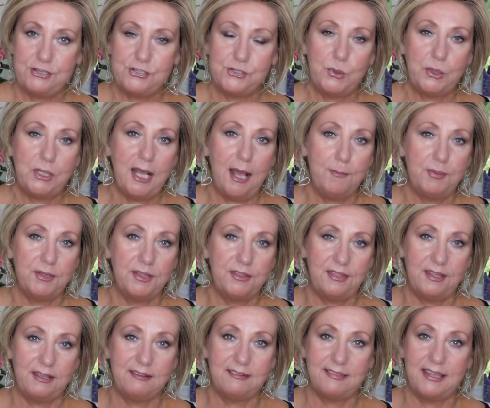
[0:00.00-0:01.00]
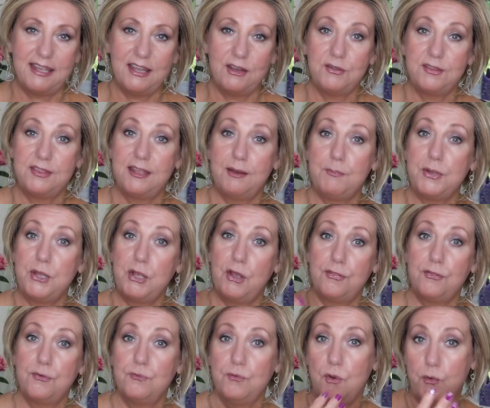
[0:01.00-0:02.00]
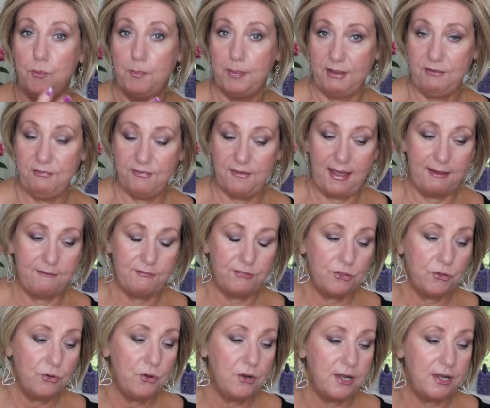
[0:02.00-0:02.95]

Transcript: do a couple of things there and then be on the road by 5.30.